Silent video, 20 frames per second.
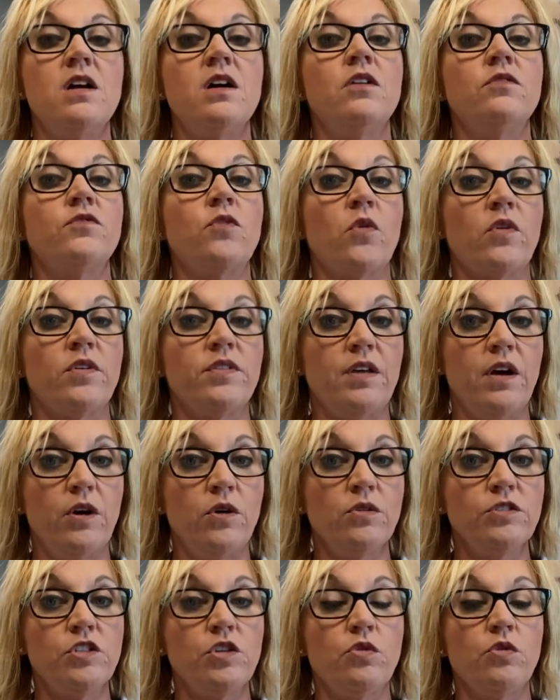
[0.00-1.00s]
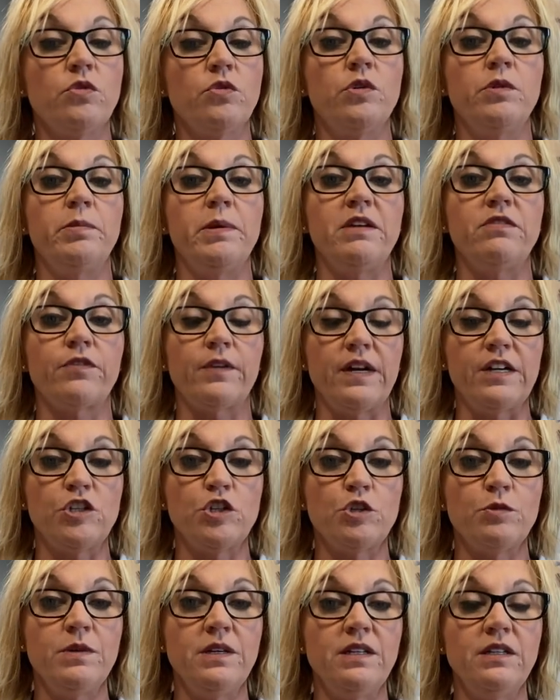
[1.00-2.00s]
For those who will be
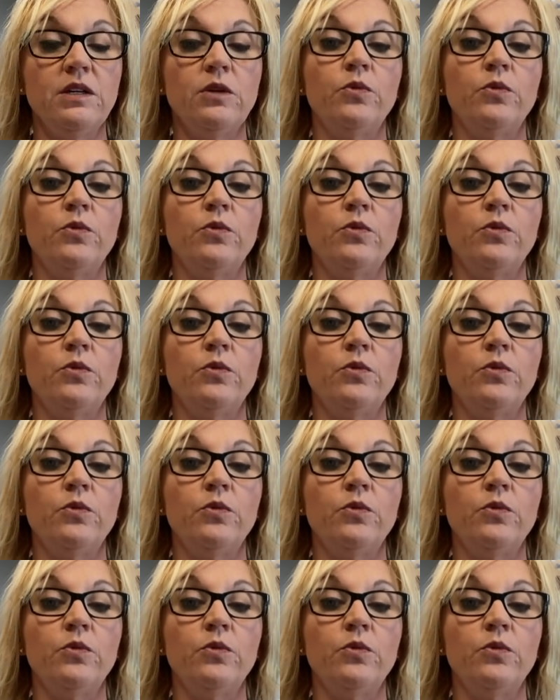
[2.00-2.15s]
freshmen,